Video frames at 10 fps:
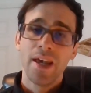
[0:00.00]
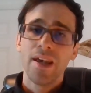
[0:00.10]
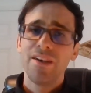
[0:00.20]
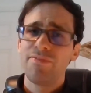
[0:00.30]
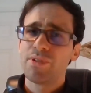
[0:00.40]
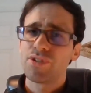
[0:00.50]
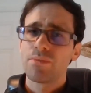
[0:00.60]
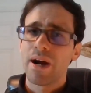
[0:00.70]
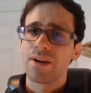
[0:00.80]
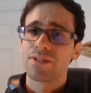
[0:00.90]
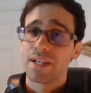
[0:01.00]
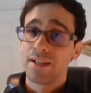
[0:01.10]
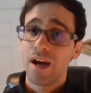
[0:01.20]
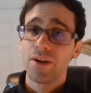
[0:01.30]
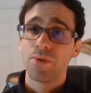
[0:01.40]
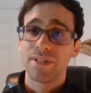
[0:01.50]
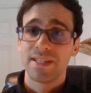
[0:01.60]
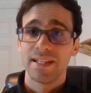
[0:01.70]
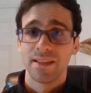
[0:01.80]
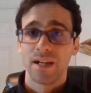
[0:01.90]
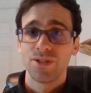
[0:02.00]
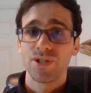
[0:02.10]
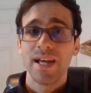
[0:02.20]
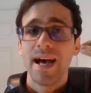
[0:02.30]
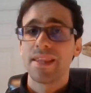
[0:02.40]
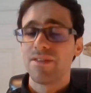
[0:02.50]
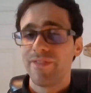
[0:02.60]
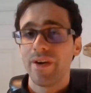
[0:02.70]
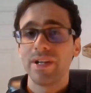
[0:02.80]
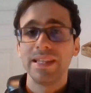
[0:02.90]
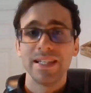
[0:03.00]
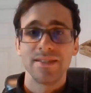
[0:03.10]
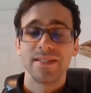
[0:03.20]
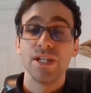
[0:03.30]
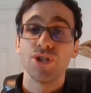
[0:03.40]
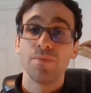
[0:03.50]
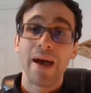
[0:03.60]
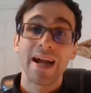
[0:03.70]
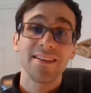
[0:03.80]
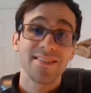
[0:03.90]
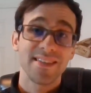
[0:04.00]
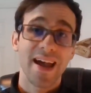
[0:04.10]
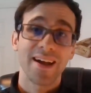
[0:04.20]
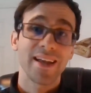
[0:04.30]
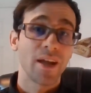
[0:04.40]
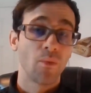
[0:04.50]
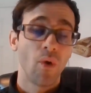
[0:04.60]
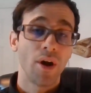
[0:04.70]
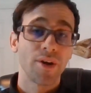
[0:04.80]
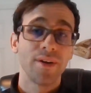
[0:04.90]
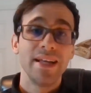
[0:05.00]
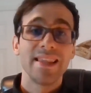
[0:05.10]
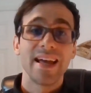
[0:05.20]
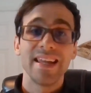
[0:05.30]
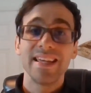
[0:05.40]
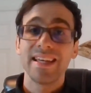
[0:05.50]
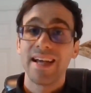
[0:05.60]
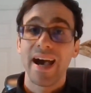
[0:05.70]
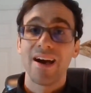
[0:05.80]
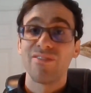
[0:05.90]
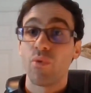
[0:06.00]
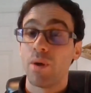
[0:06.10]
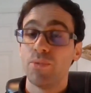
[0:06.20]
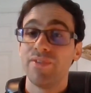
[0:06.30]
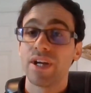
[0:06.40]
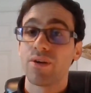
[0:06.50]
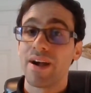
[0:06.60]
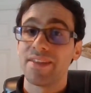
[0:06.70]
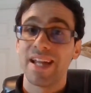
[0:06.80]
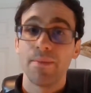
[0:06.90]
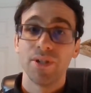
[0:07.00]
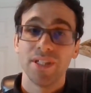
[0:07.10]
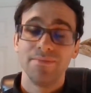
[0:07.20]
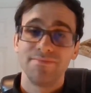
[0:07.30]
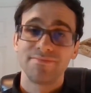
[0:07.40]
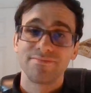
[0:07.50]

If Mr. Myers cannot always eat lunch, at the very least he should pack a snack and water that he can have while moving around the neighborhood.